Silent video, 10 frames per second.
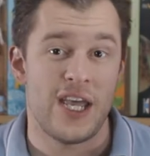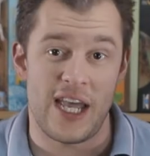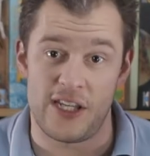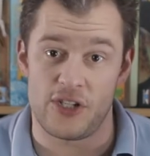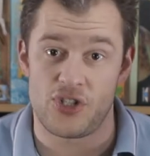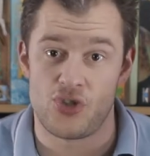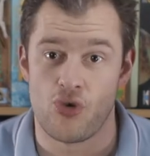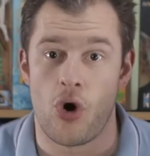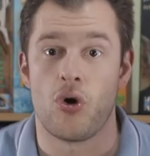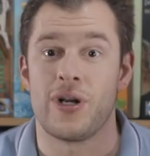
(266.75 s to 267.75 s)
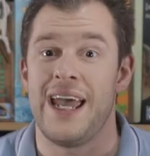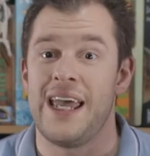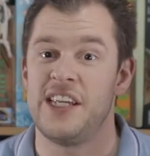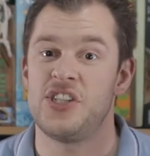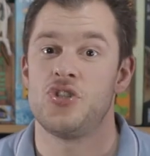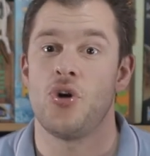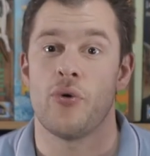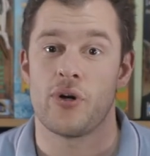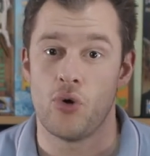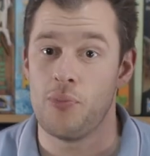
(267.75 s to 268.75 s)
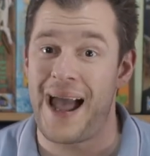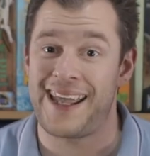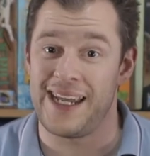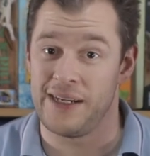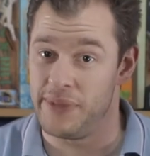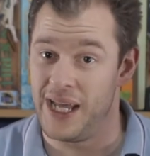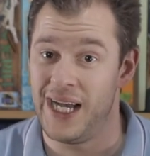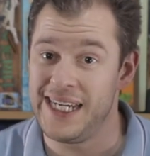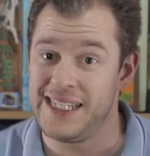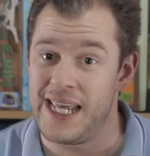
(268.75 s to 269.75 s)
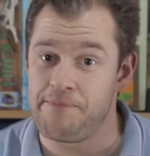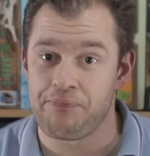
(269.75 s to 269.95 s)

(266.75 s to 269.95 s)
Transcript: and a strong historical backing behind it.